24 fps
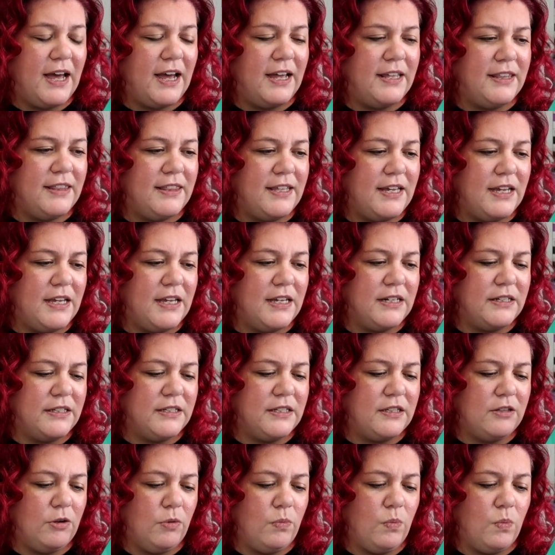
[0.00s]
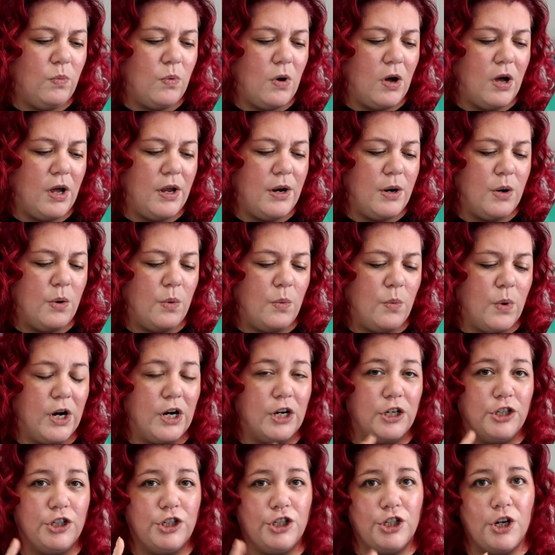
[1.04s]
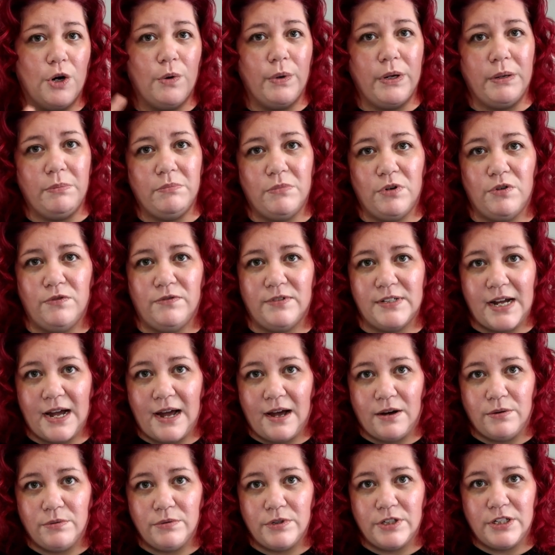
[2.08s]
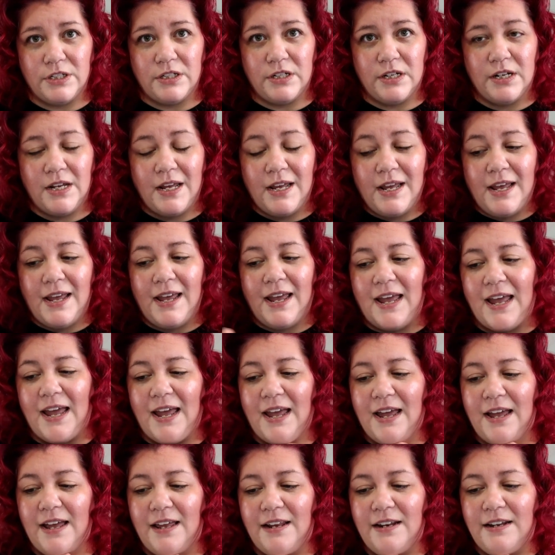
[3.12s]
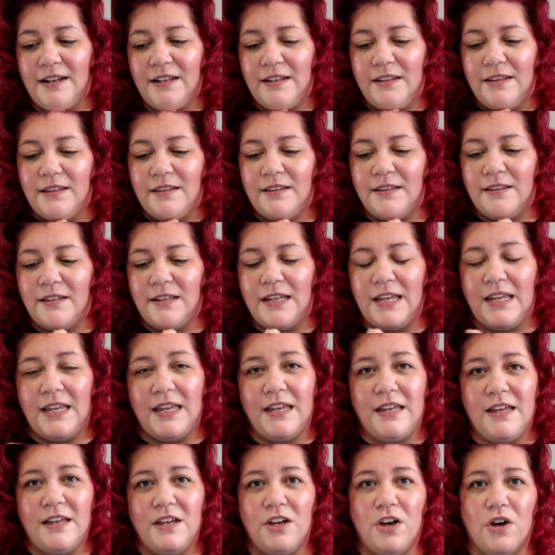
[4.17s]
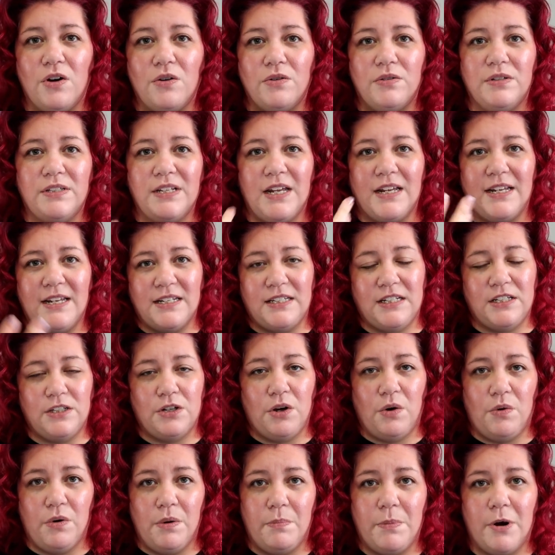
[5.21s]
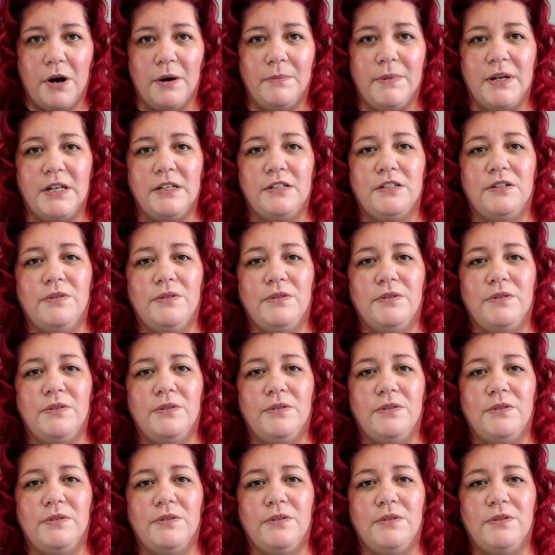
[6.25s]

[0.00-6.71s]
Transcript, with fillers: I think it's the one where Joey moves out and he goes and gets his own apartment.